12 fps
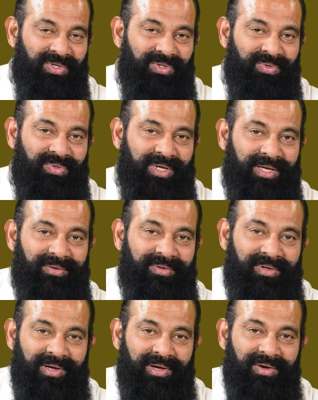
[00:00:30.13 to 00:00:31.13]
You can
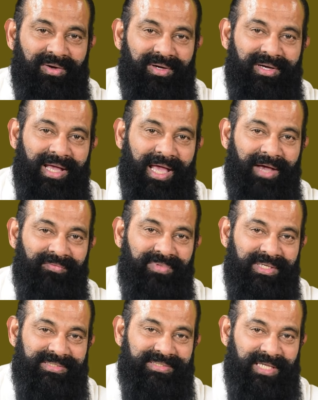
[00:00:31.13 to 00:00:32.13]
have
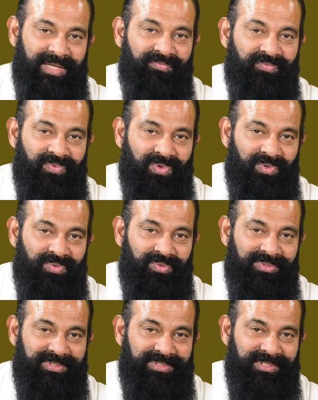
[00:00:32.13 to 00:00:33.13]
that same food on
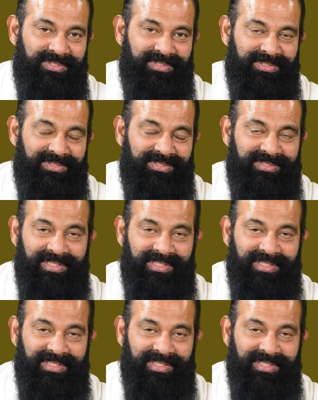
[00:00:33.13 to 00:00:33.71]
those seasons